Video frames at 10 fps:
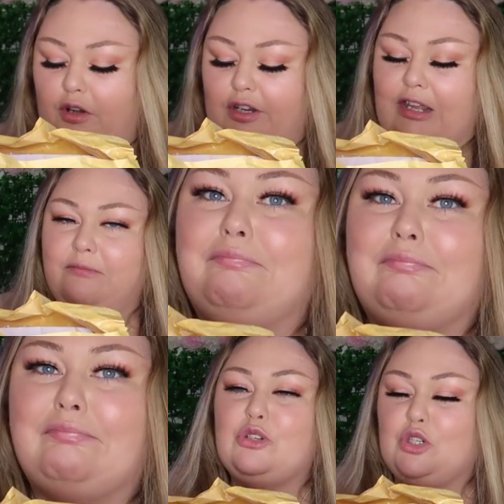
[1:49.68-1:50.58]
on it.
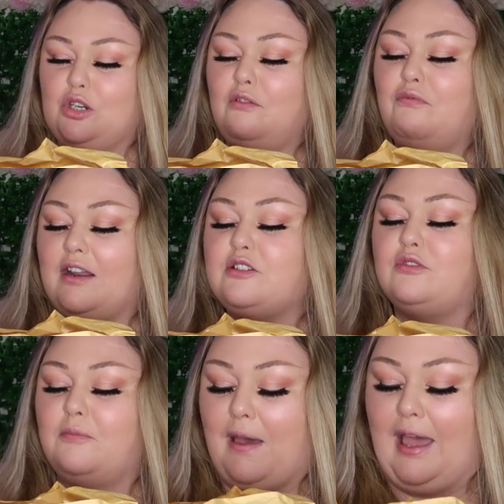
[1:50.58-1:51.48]
Shouldn't have rattled
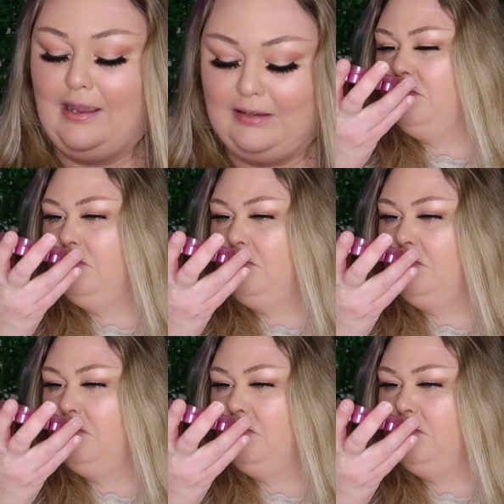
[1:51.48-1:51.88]
the bag.